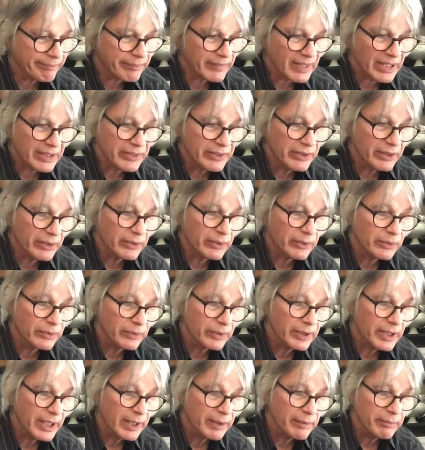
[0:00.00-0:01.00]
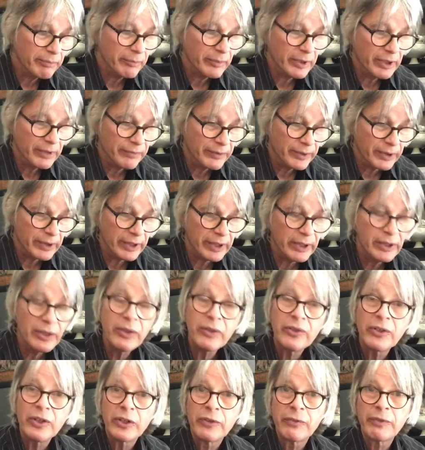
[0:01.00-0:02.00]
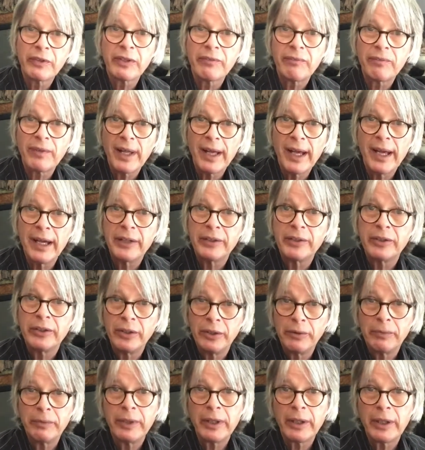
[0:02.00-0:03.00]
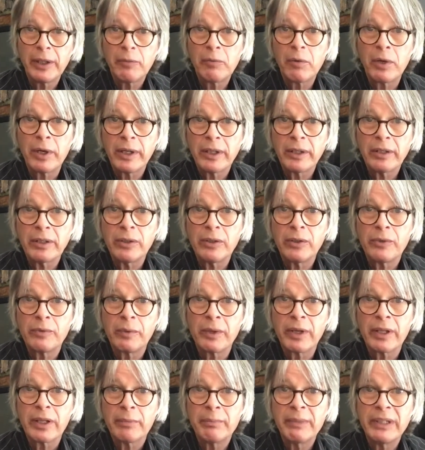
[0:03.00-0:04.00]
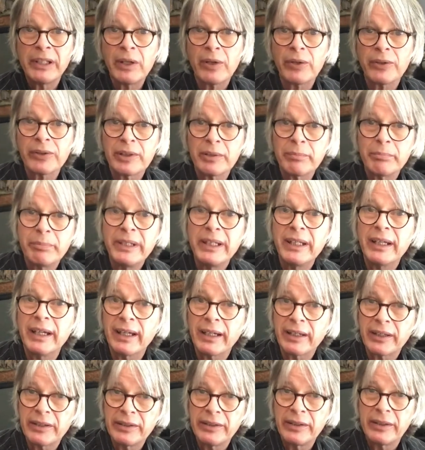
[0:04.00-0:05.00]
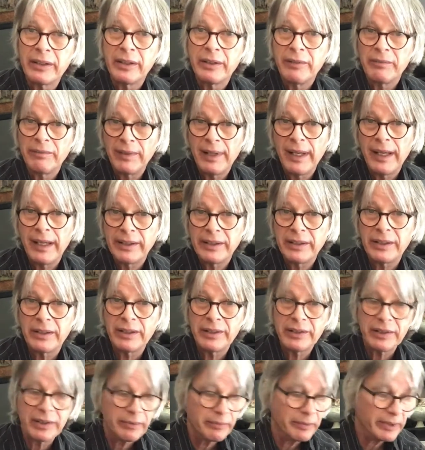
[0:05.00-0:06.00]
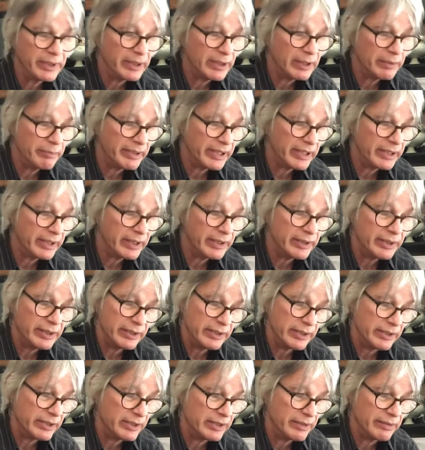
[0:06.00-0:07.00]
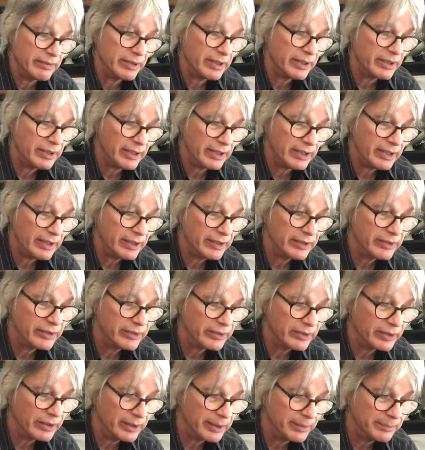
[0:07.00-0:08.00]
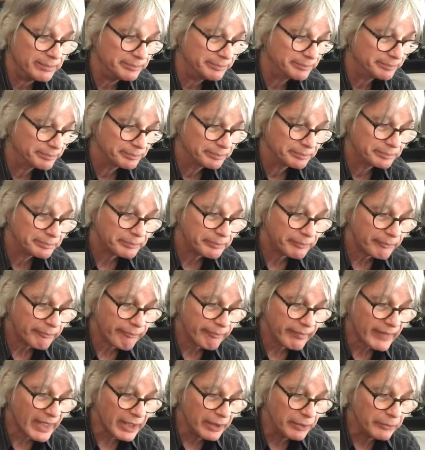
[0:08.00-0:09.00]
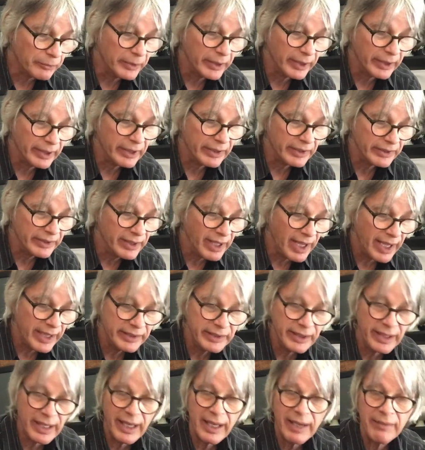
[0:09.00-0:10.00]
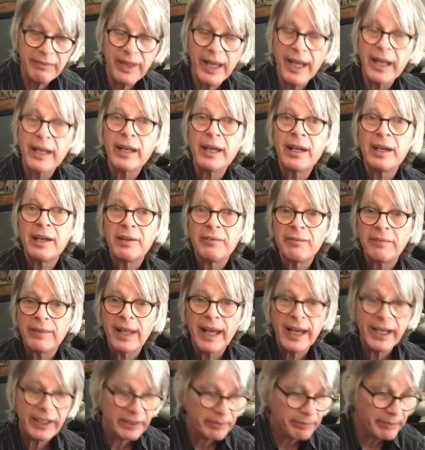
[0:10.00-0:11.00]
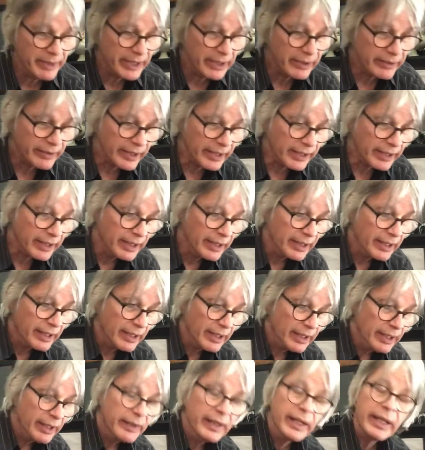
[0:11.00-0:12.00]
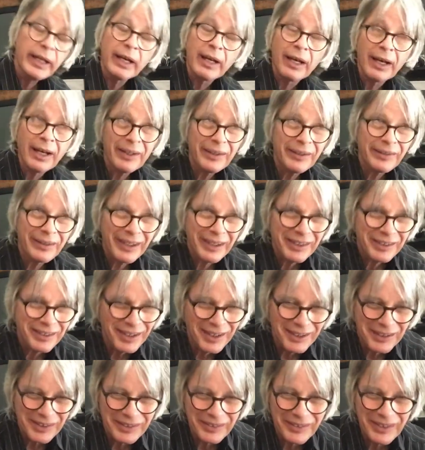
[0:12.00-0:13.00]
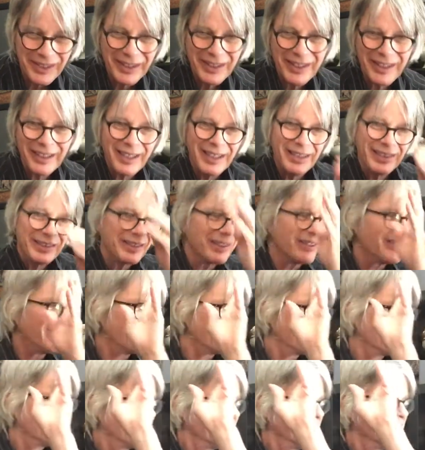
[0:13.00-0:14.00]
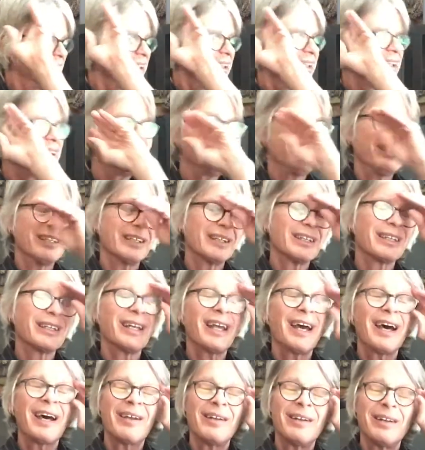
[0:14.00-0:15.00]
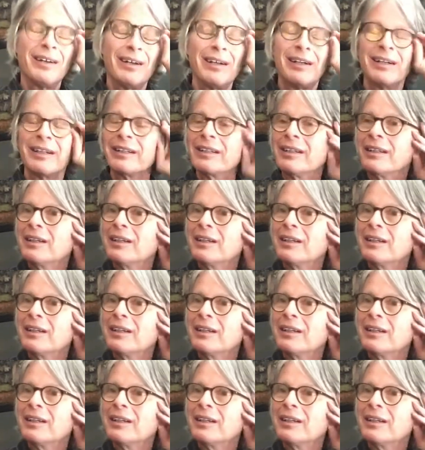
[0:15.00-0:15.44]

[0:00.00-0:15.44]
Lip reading: So if you're going to use this with a flash, you really want to use one of the Minolta PX flashes with it, because it really is nice to have that flash metering. The other accessory that I saw in the catalog